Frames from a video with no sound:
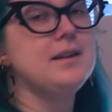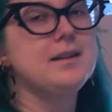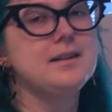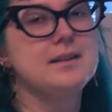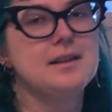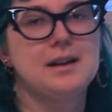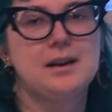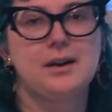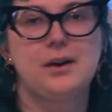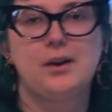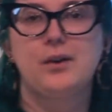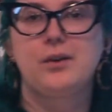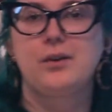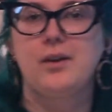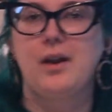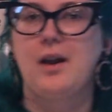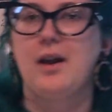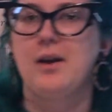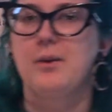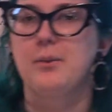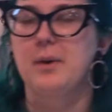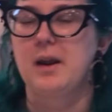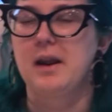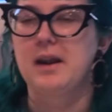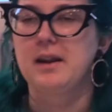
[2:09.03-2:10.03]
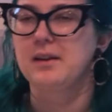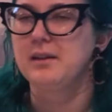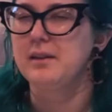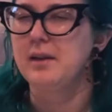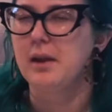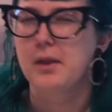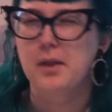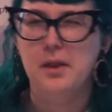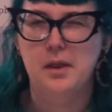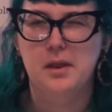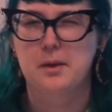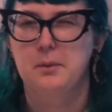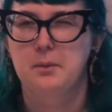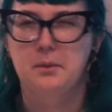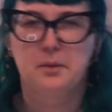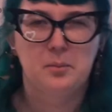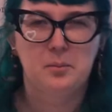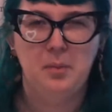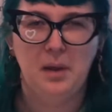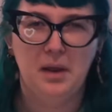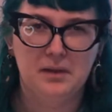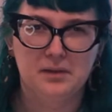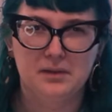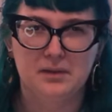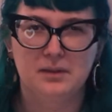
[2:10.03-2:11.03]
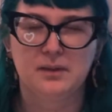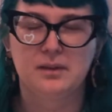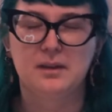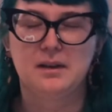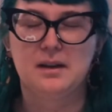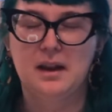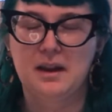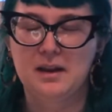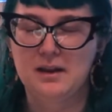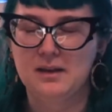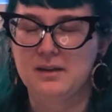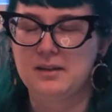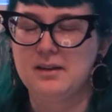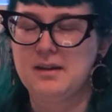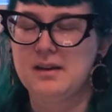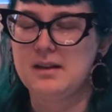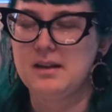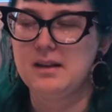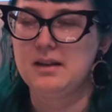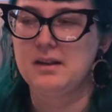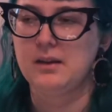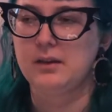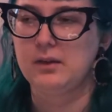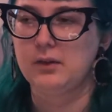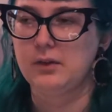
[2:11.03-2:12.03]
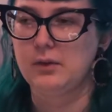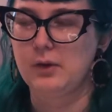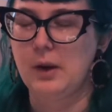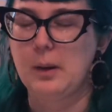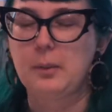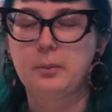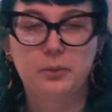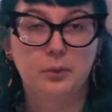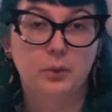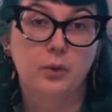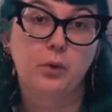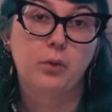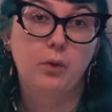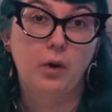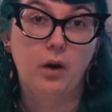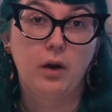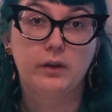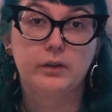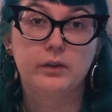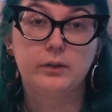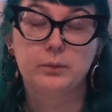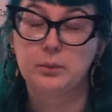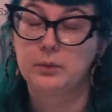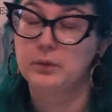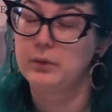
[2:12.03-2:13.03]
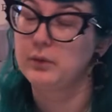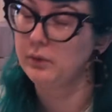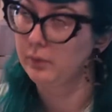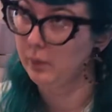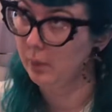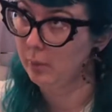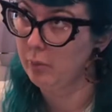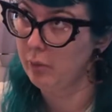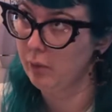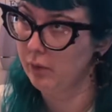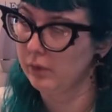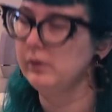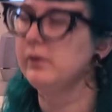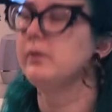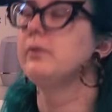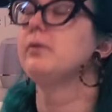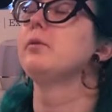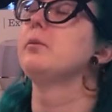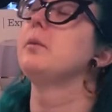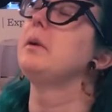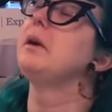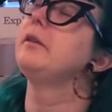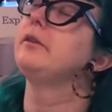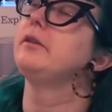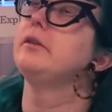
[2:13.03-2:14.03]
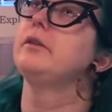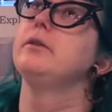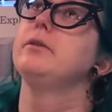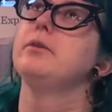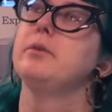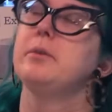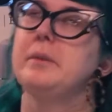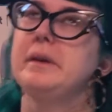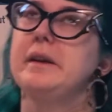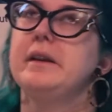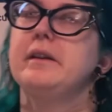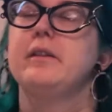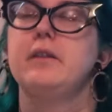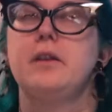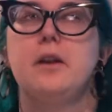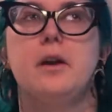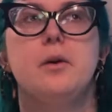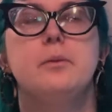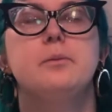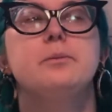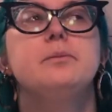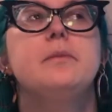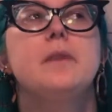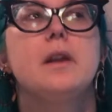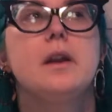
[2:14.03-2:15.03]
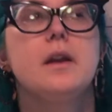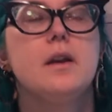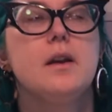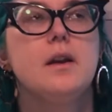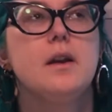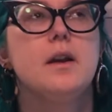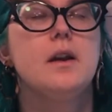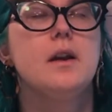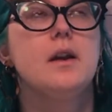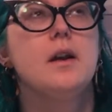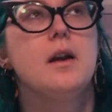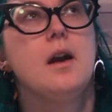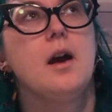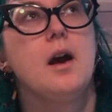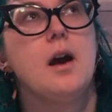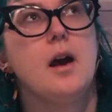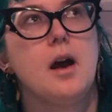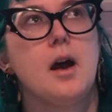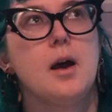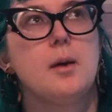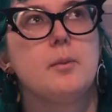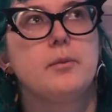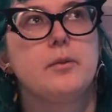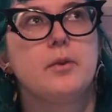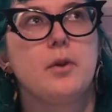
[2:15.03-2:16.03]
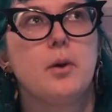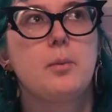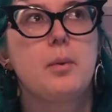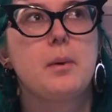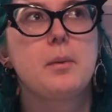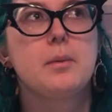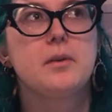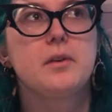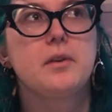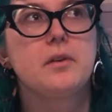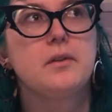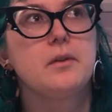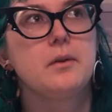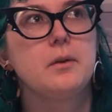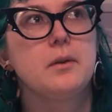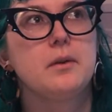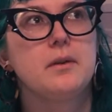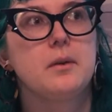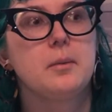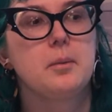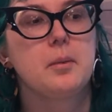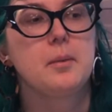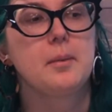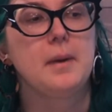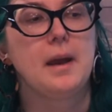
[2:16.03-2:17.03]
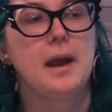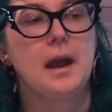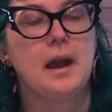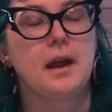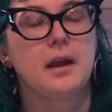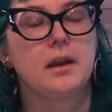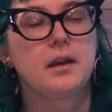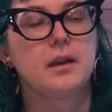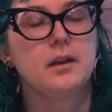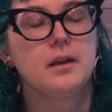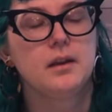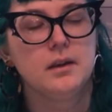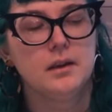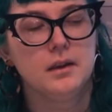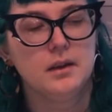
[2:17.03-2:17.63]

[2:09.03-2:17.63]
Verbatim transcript: like shot where I could tell that there was buttons and I could see that the straps were crossed, which is important information for me to know. Um, so I'll probably just do a zipper back